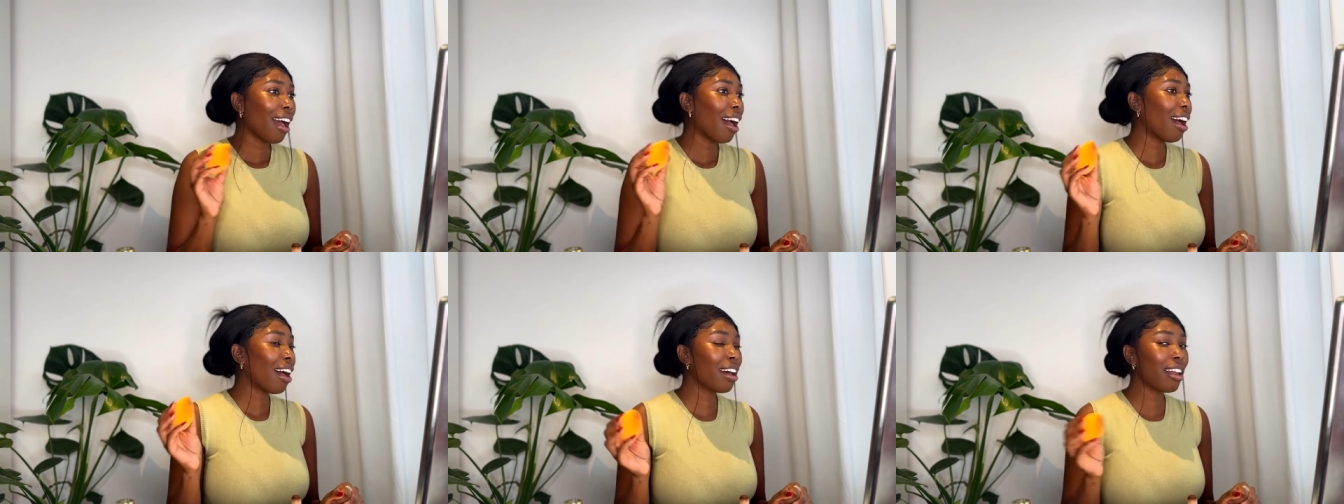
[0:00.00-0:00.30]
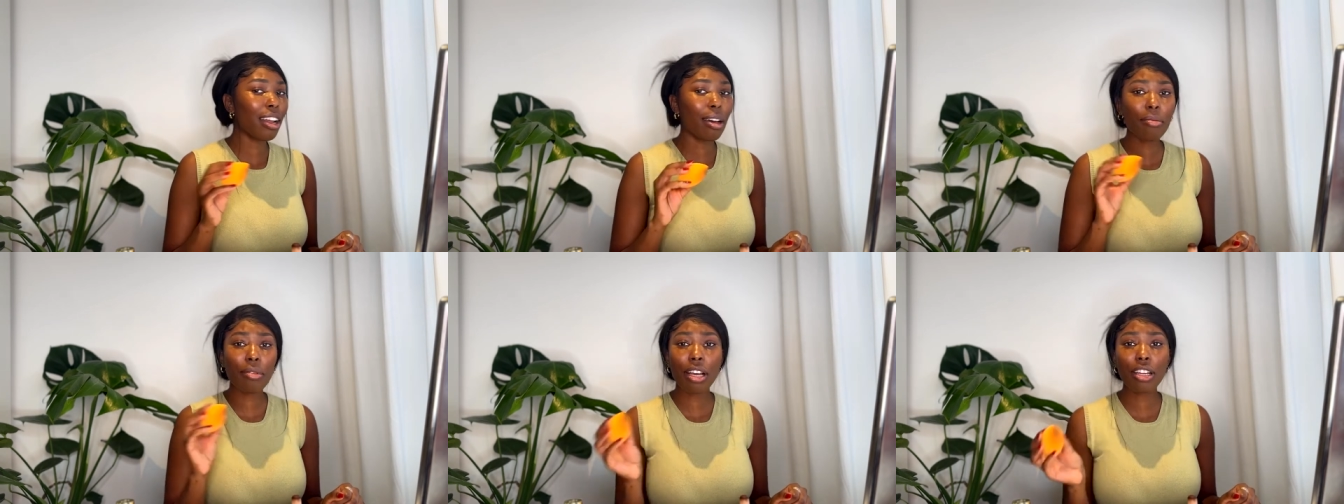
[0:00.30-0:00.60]

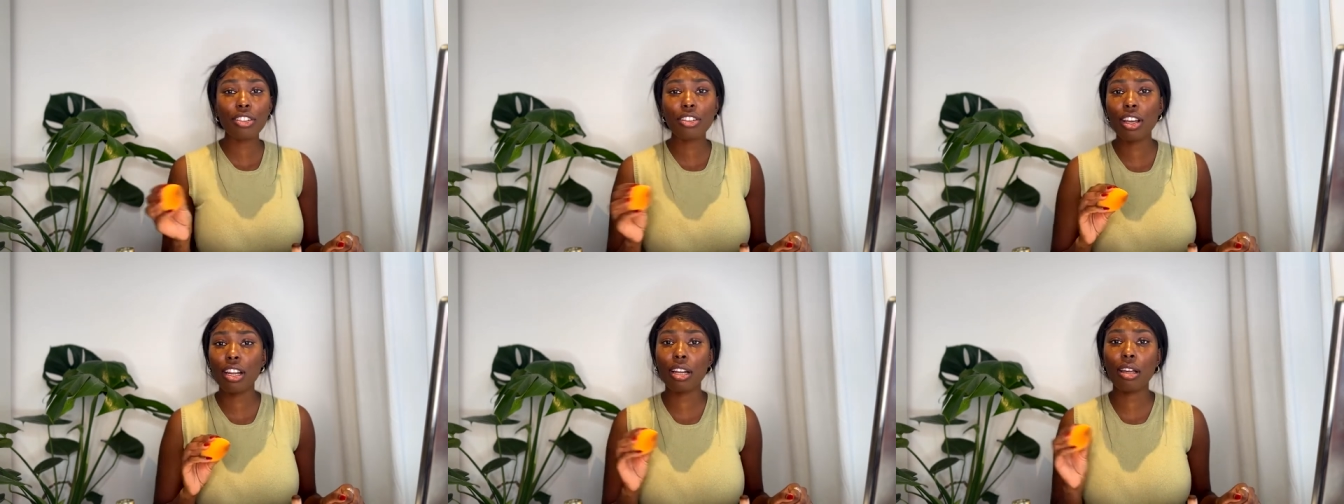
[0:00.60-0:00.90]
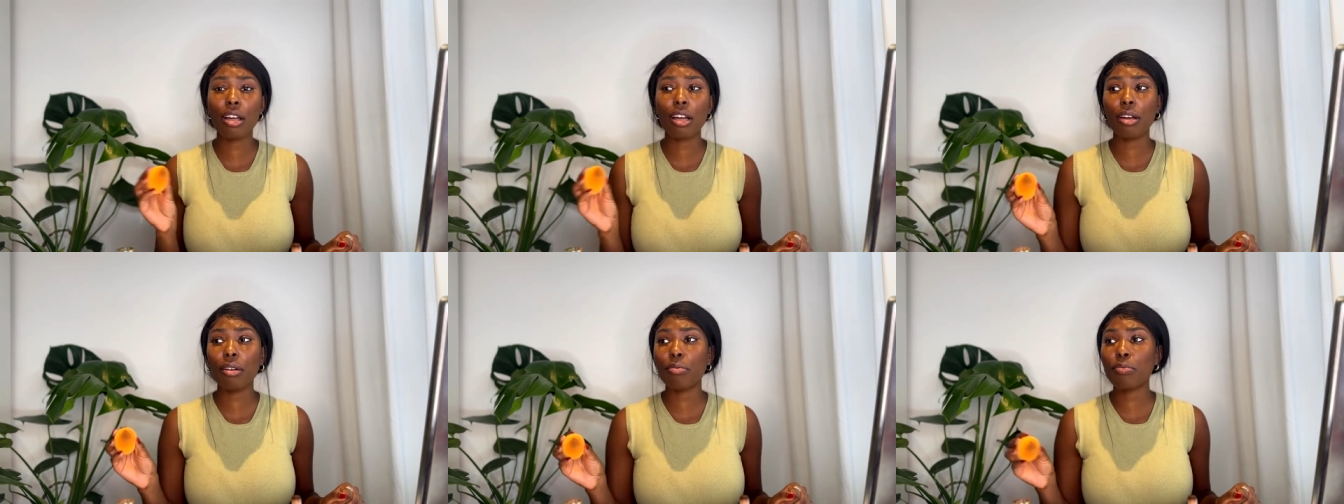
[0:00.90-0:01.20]
And I'm not
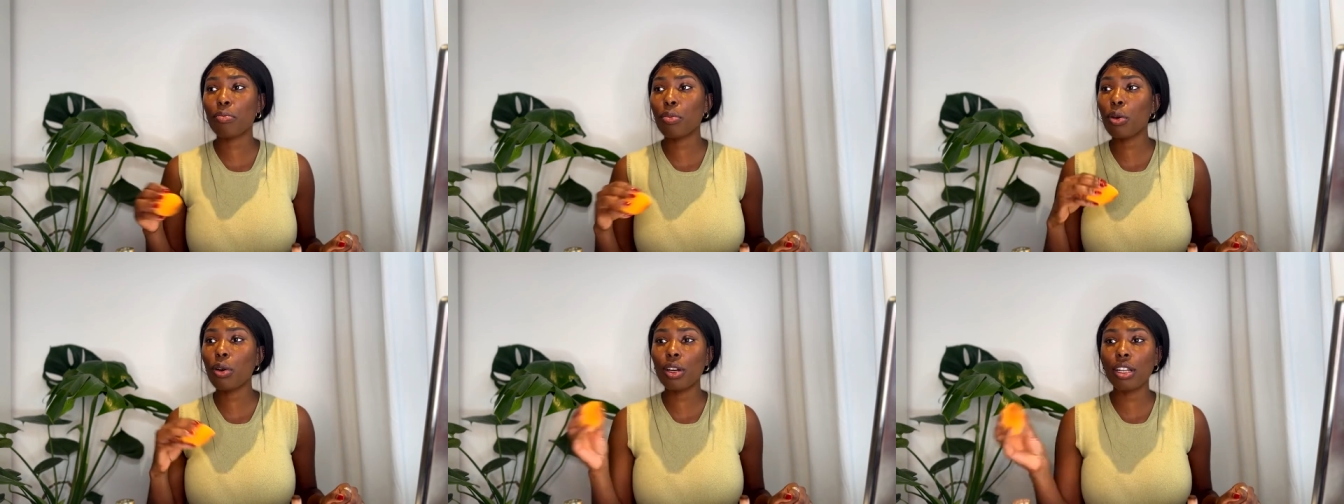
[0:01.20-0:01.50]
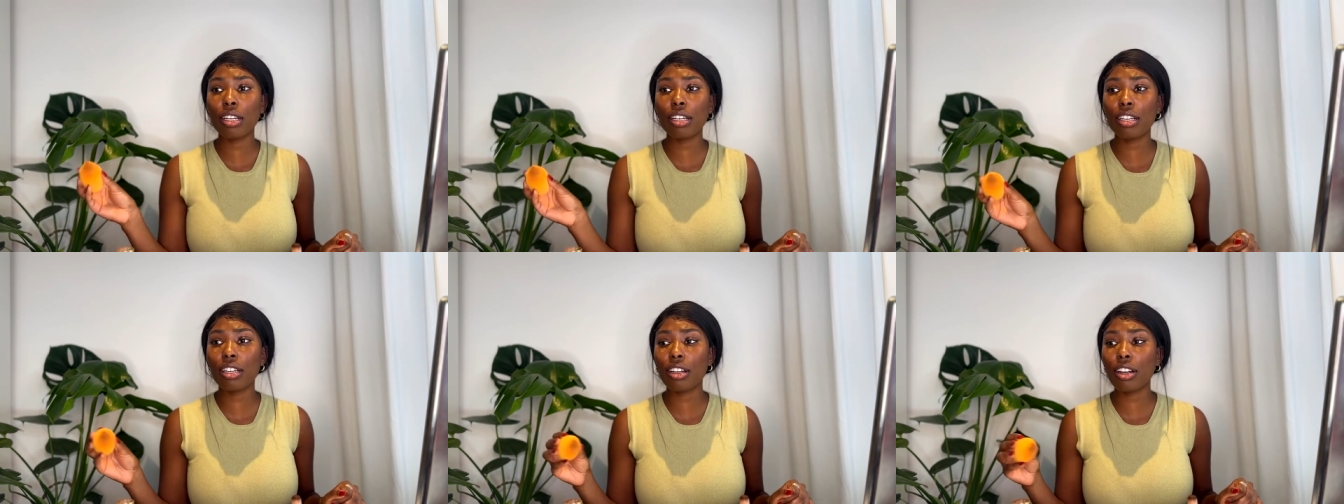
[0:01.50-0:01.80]
trying to
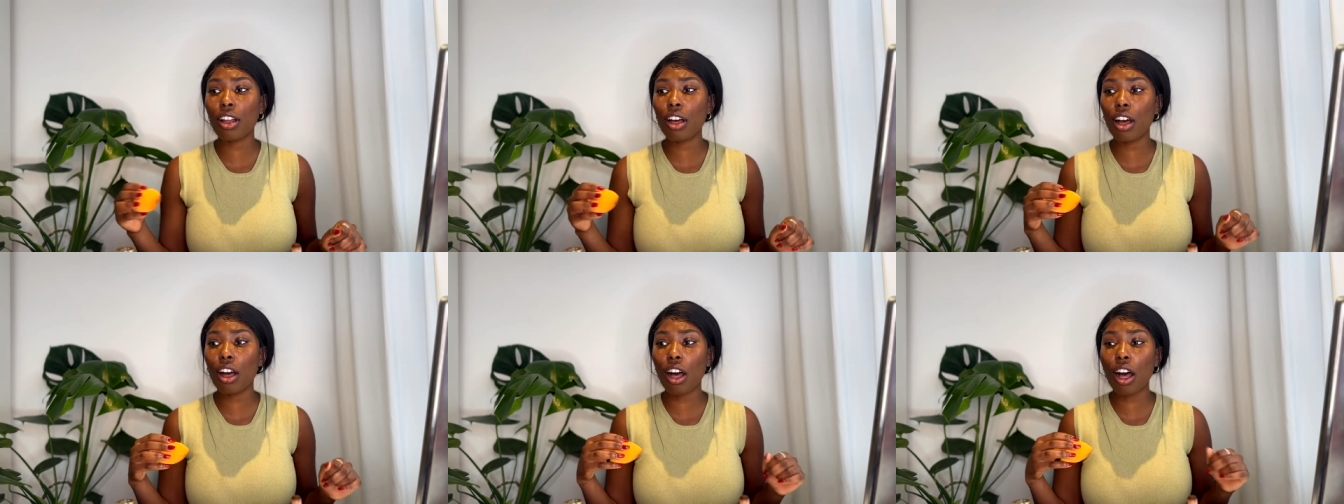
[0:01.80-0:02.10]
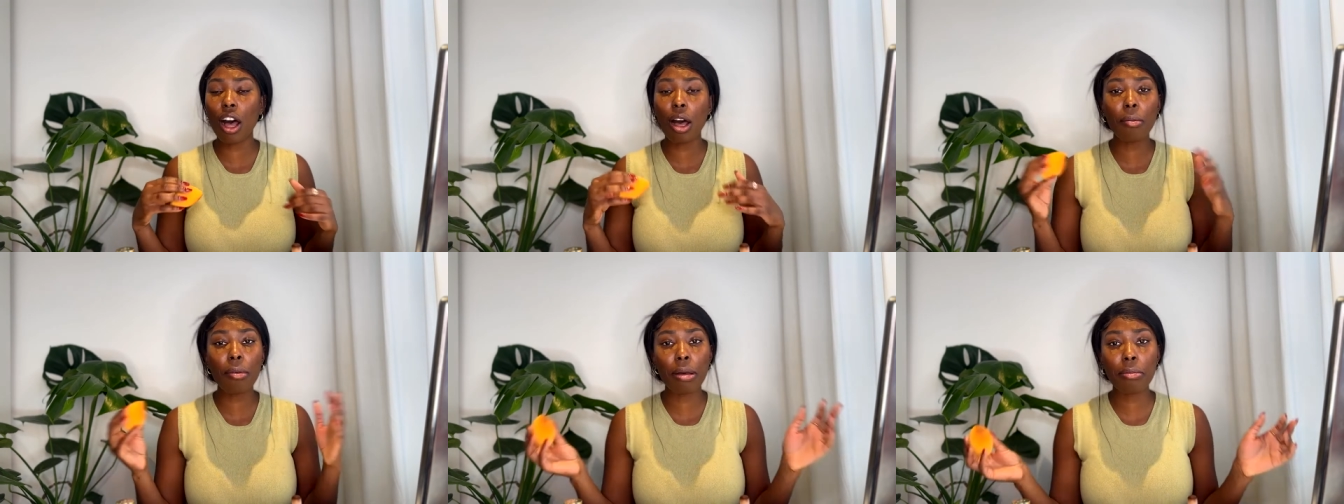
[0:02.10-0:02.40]
put
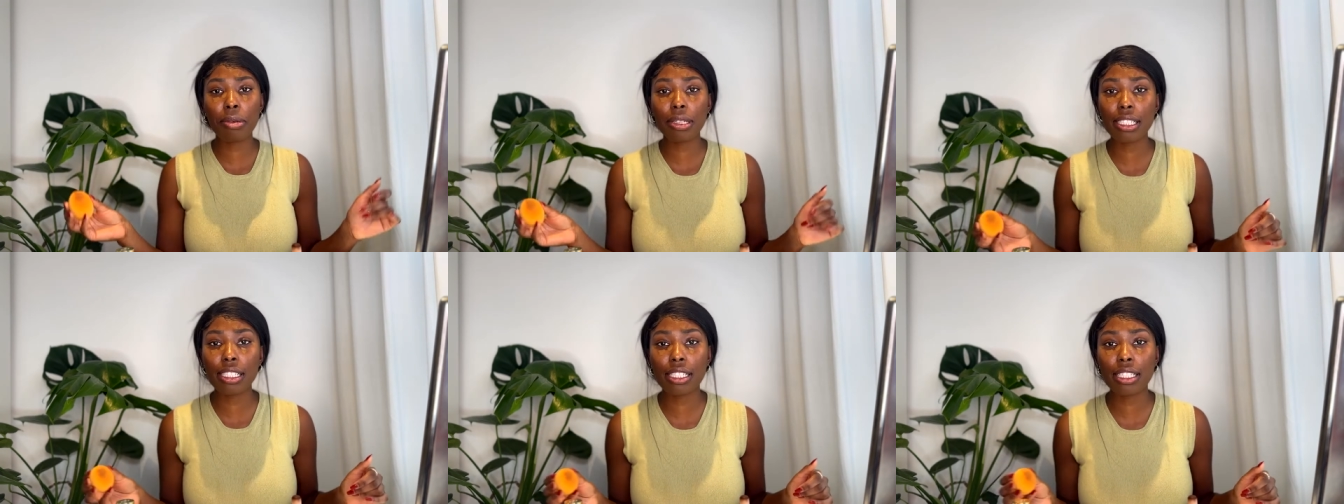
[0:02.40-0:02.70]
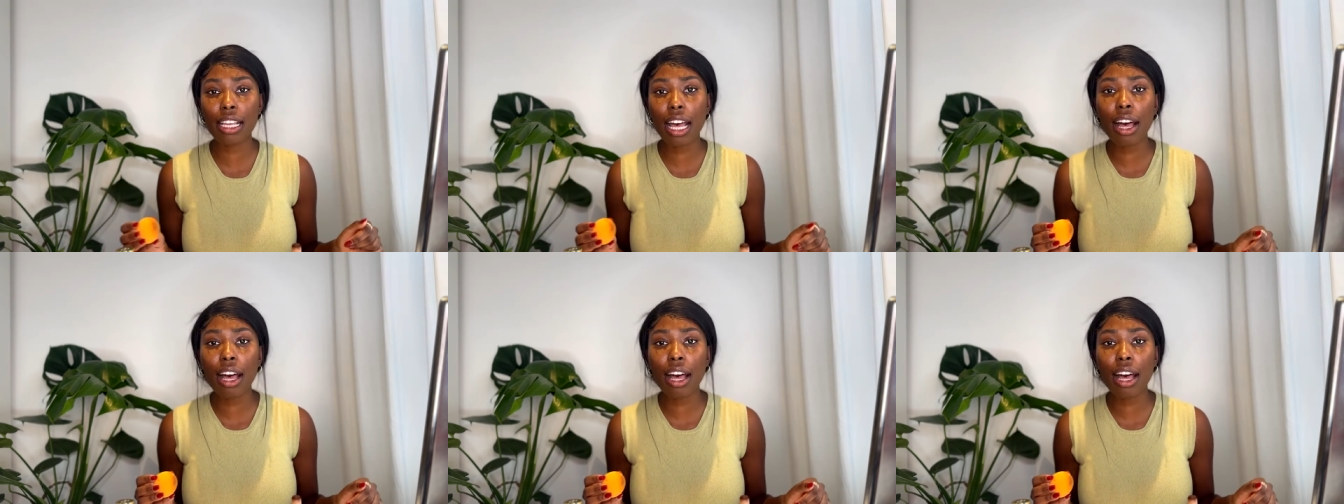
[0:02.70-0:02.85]
all my business